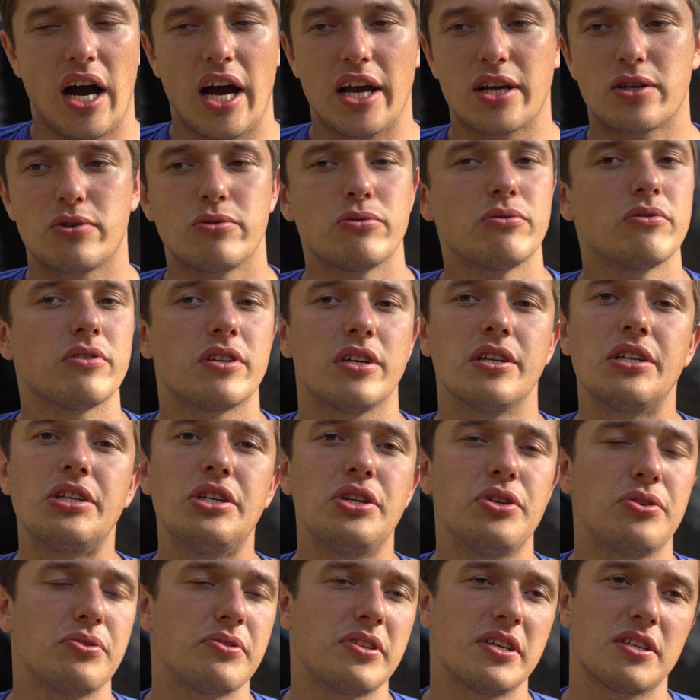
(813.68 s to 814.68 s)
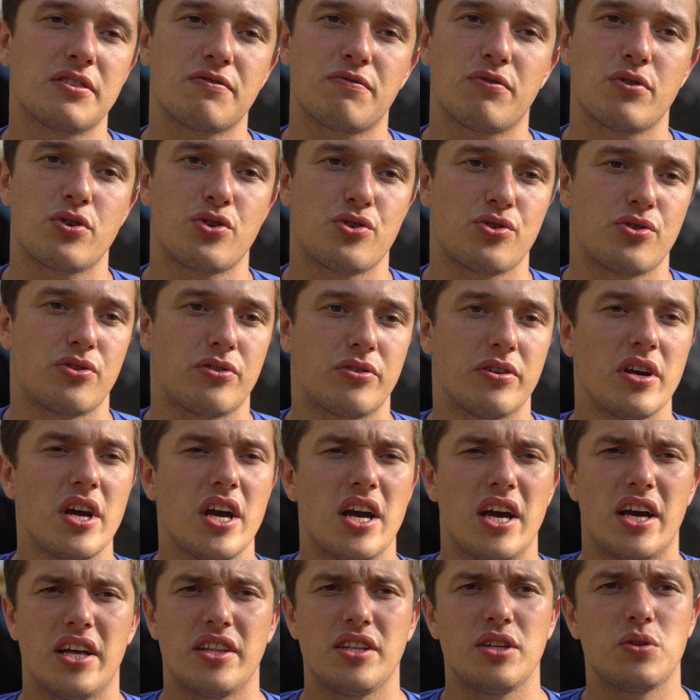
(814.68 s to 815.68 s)
I couldn't continue. That's for sure.
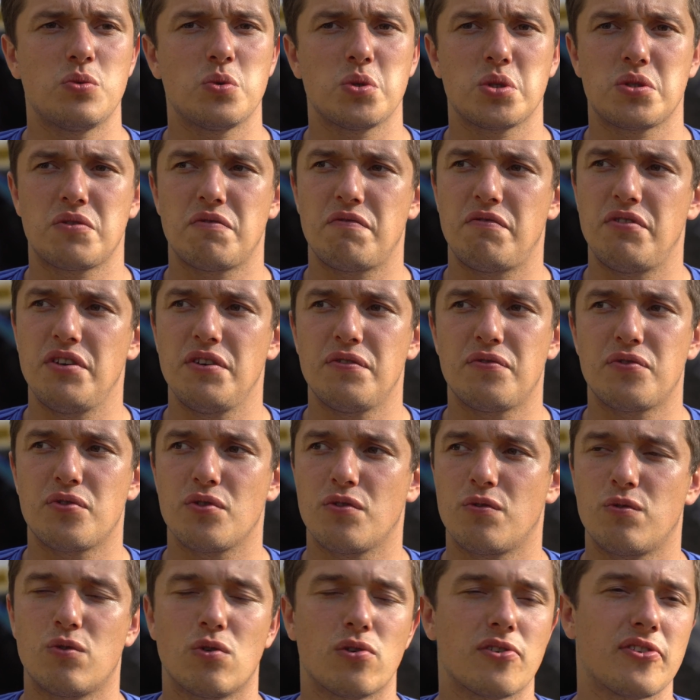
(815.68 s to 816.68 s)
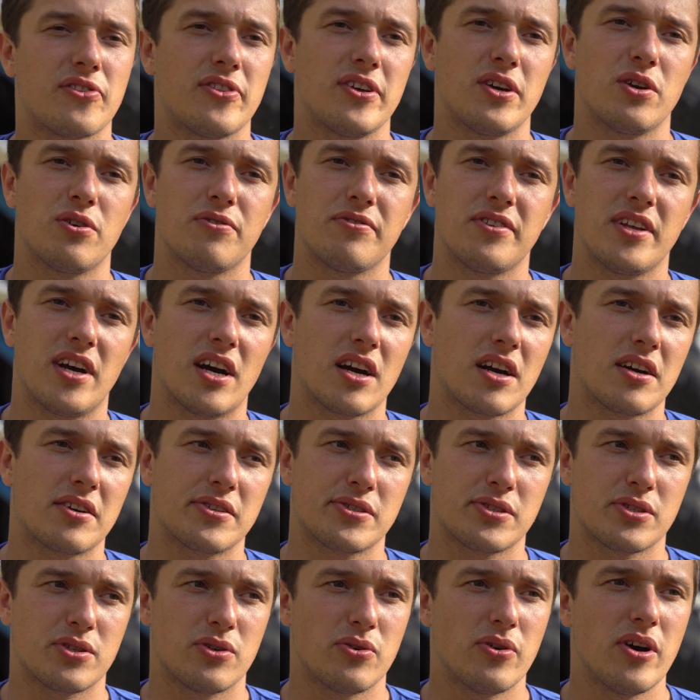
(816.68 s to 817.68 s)
And it was fifth or fourth day of Dakar.
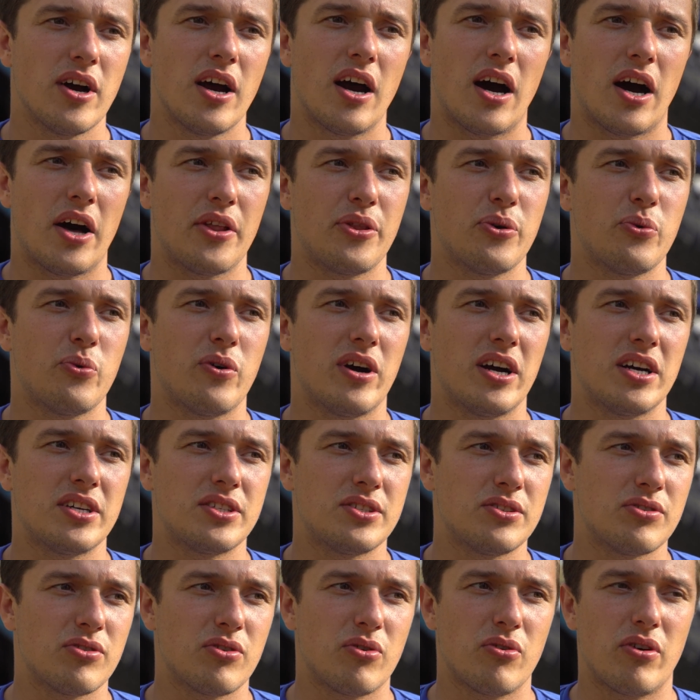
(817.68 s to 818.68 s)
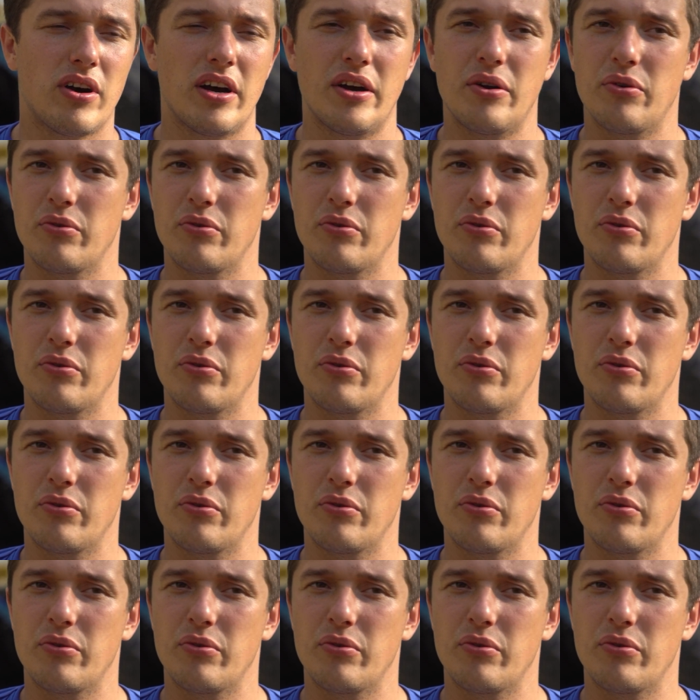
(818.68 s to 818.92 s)
So otherwise, you know, I